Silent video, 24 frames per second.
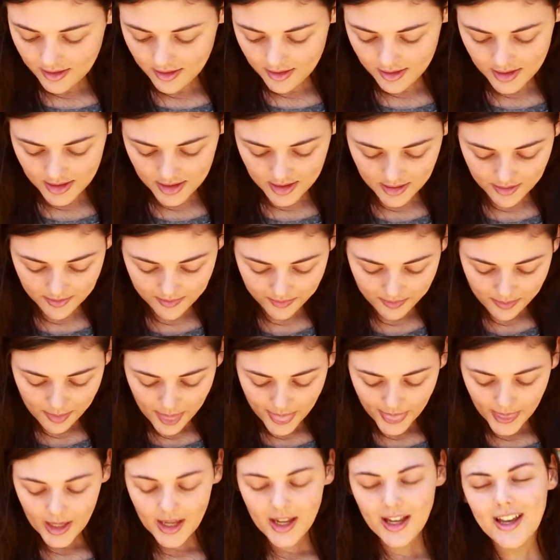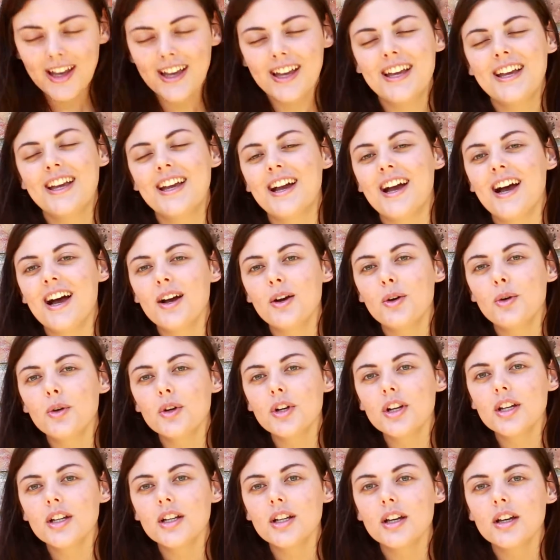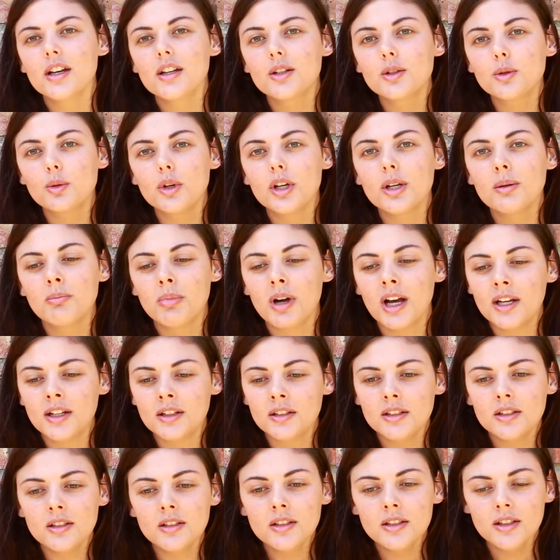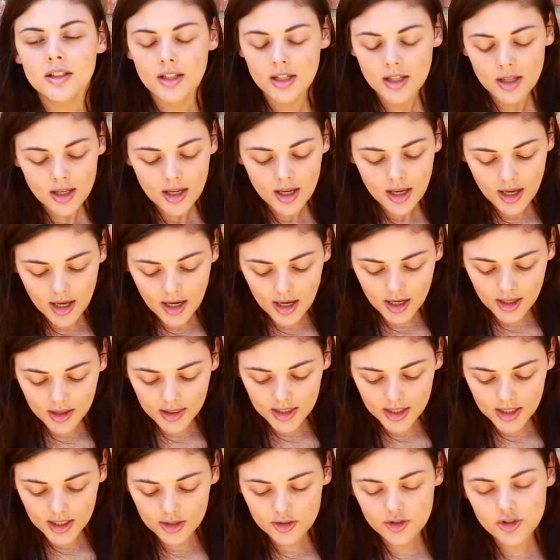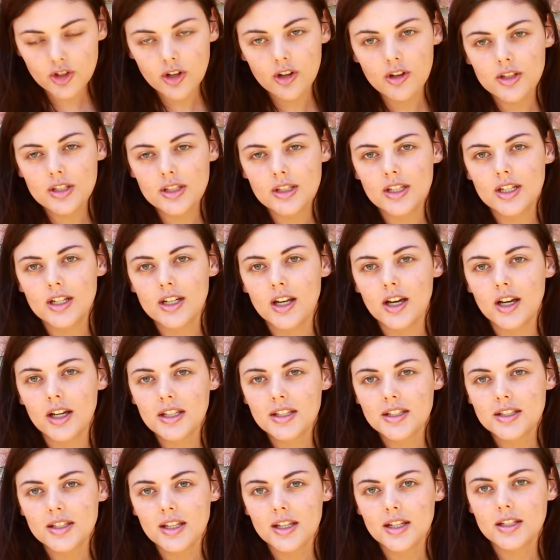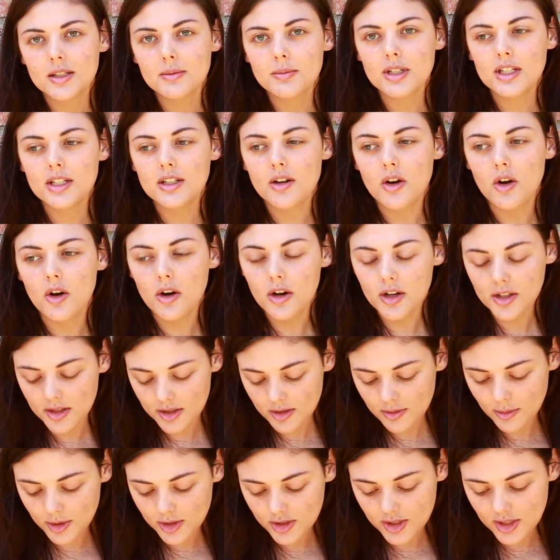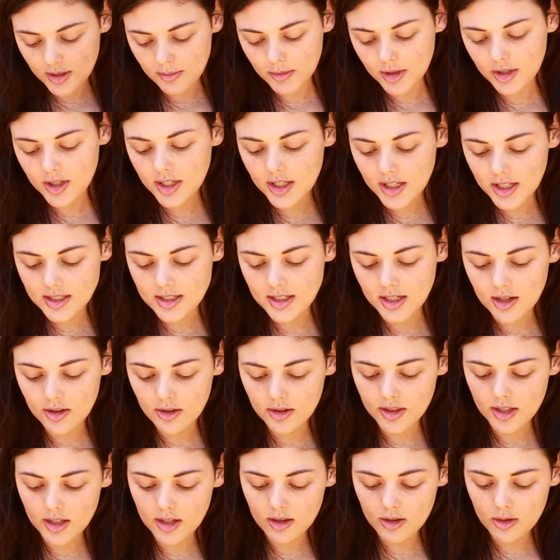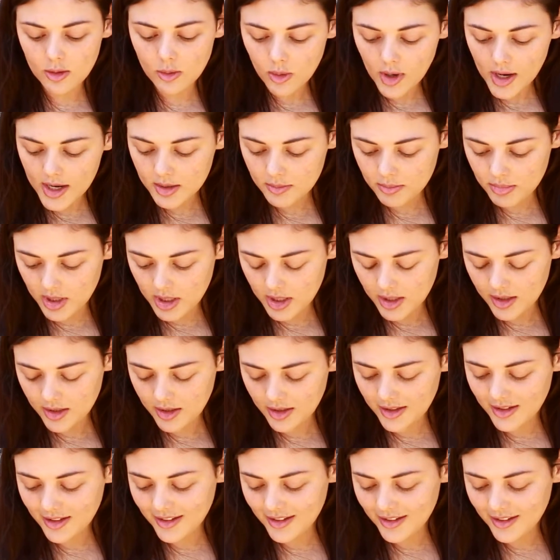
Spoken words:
Okay. I ordered a toy bundle, and then I chose the 9cm hearts, which I'm looking at now and they are quite big.